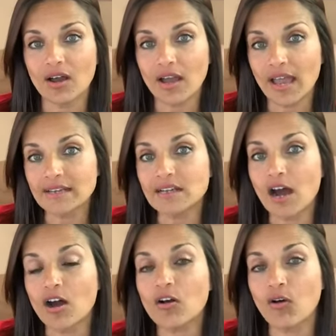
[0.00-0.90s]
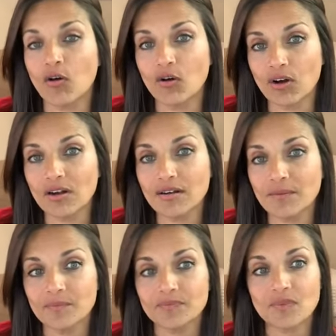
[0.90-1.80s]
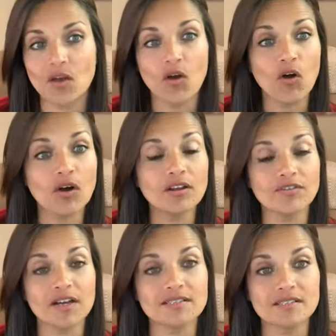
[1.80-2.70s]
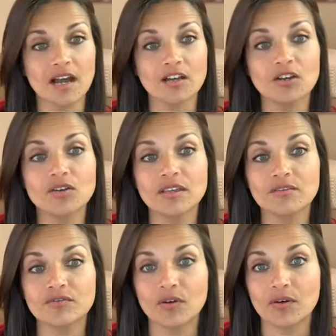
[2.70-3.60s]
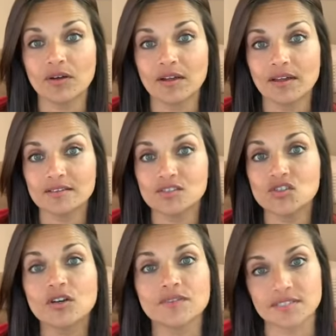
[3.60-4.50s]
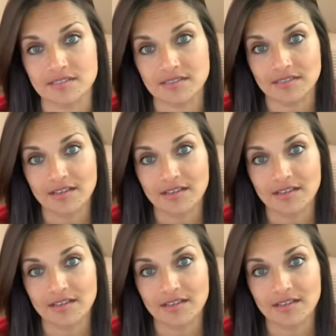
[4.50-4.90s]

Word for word: at our core, all of us are looking for service